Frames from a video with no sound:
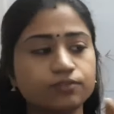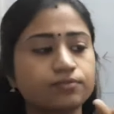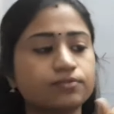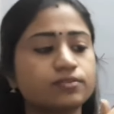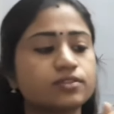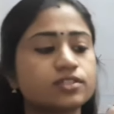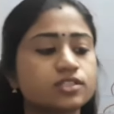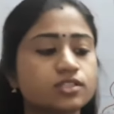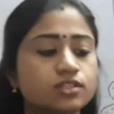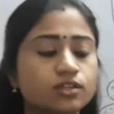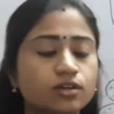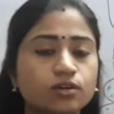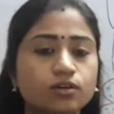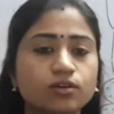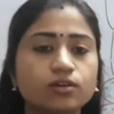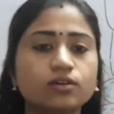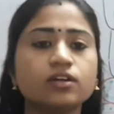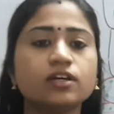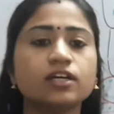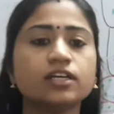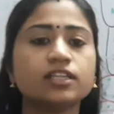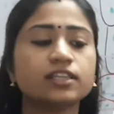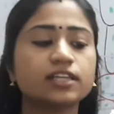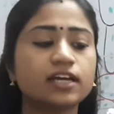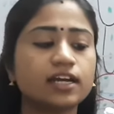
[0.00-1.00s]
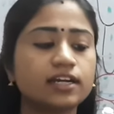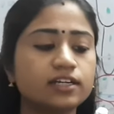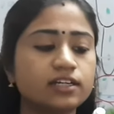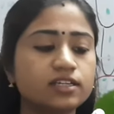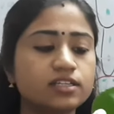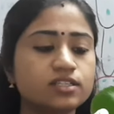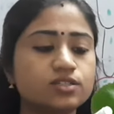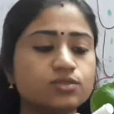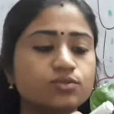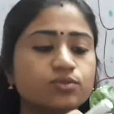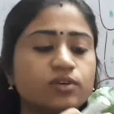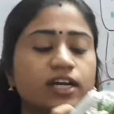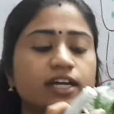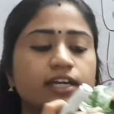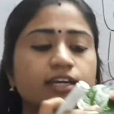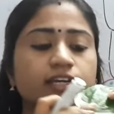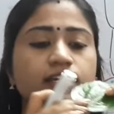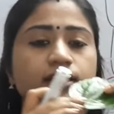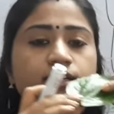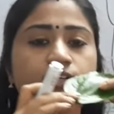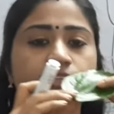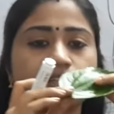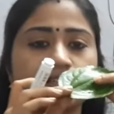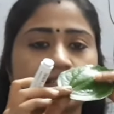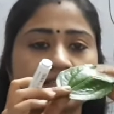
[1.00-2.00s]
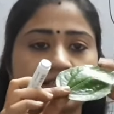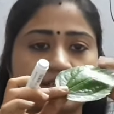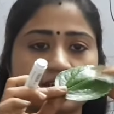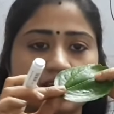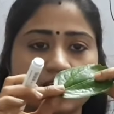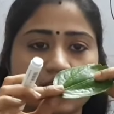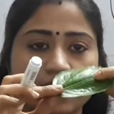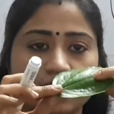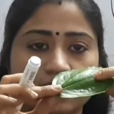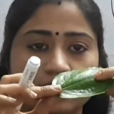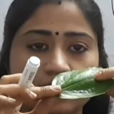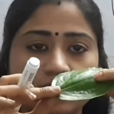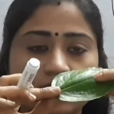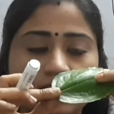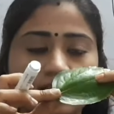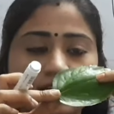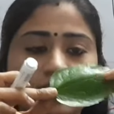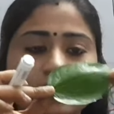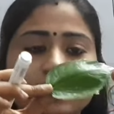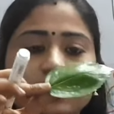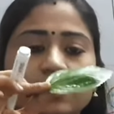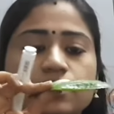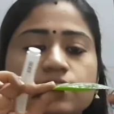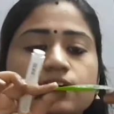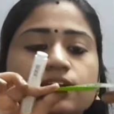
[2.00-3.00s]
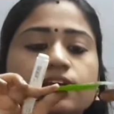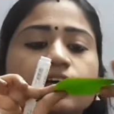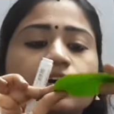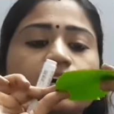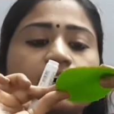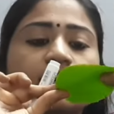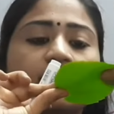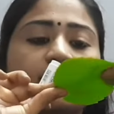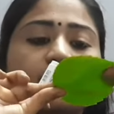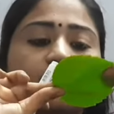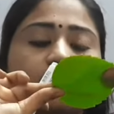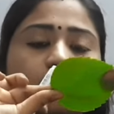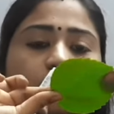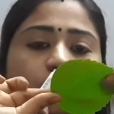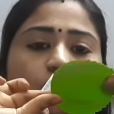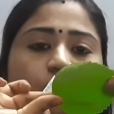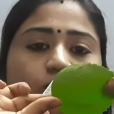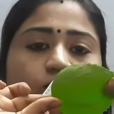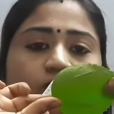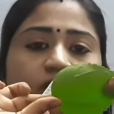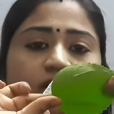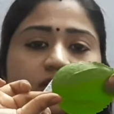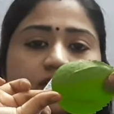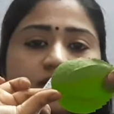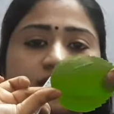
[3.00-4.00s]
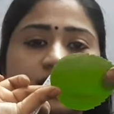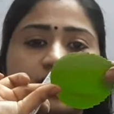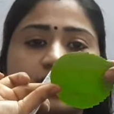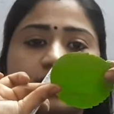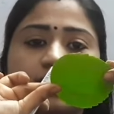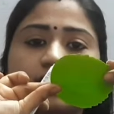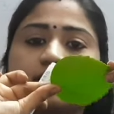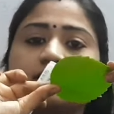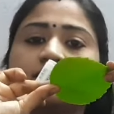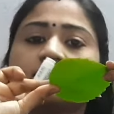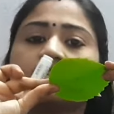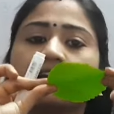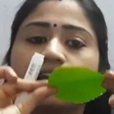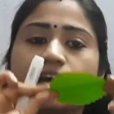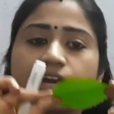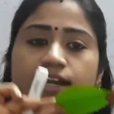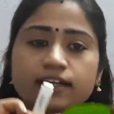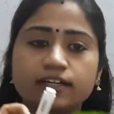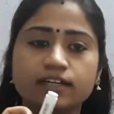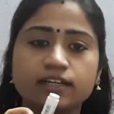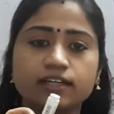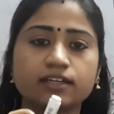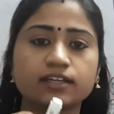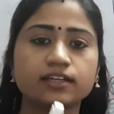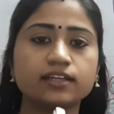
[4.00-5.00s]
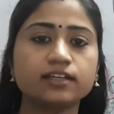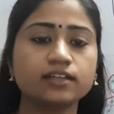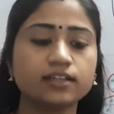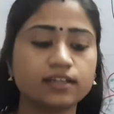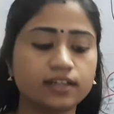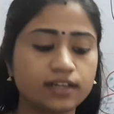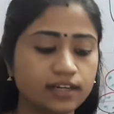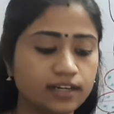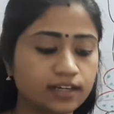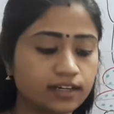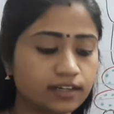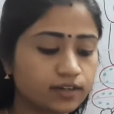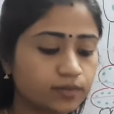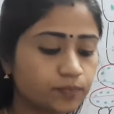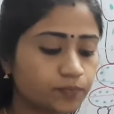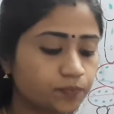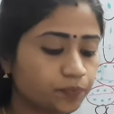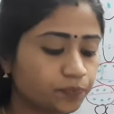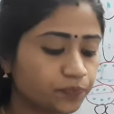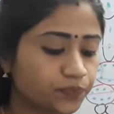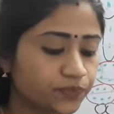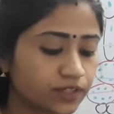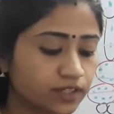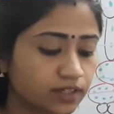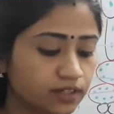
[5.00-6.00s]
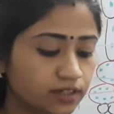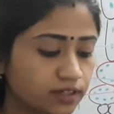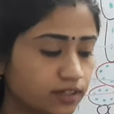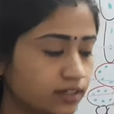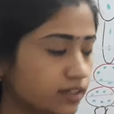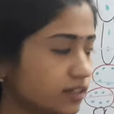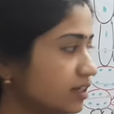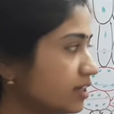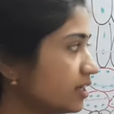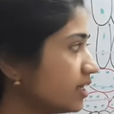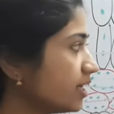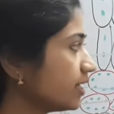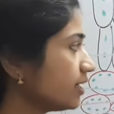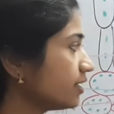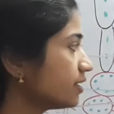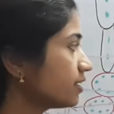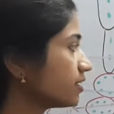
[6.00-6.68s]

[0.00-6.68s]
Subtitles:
So that is why it is darker color and lower side is lighter in color. Right.